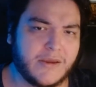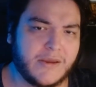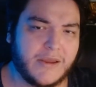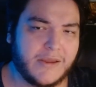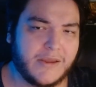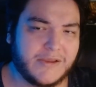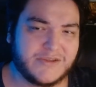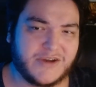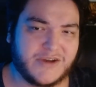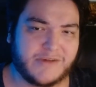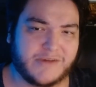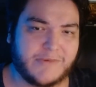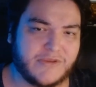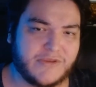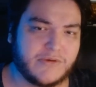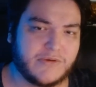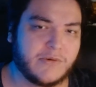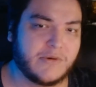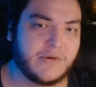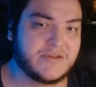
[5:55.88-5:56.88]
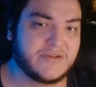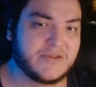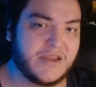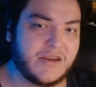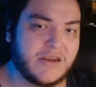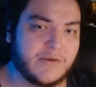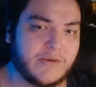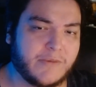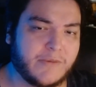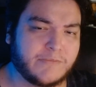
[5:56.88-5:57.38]
about the noise.
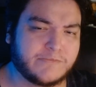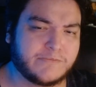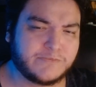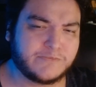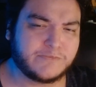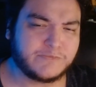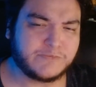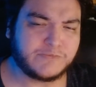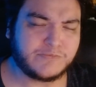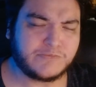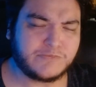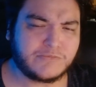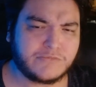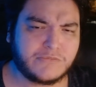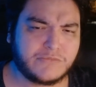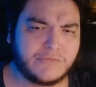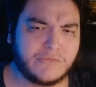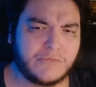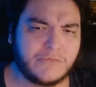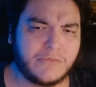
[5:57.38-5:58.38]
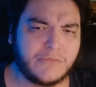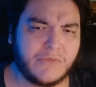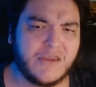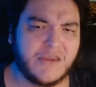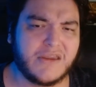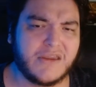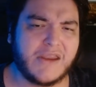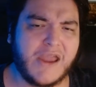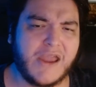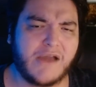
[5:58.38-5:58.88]
Anyway, you
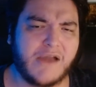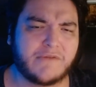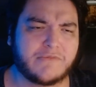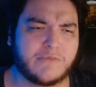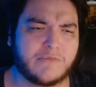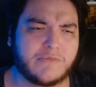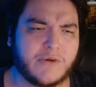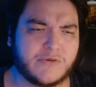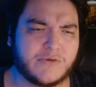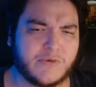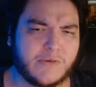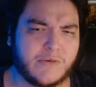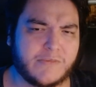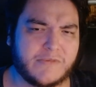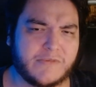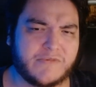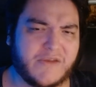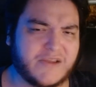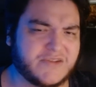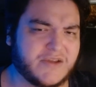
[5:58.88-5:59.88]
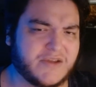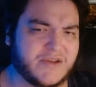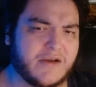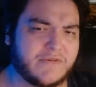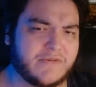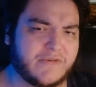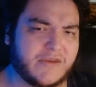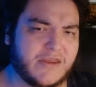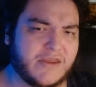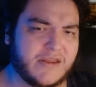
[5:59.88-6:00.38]
can have Wonder Woman face off
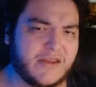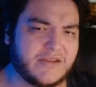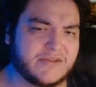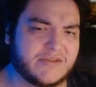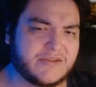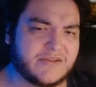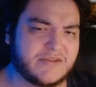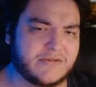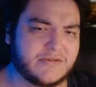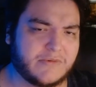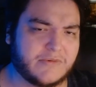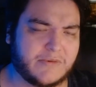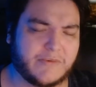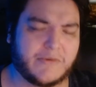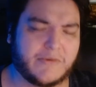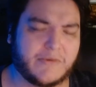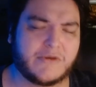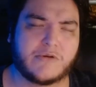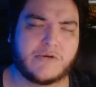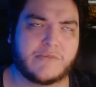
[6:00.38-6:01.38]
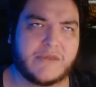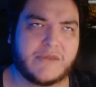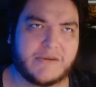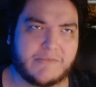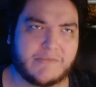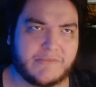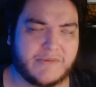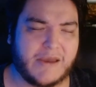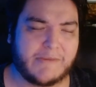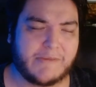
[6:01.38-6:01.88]
against. Wonder Woman and
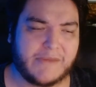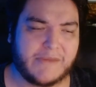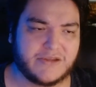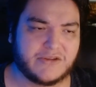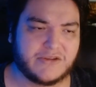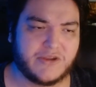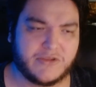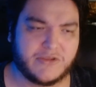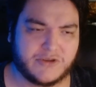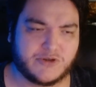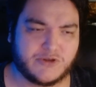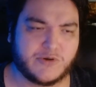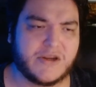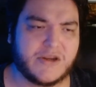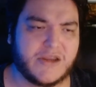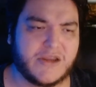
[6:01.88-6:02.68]
Batman, the Trinity,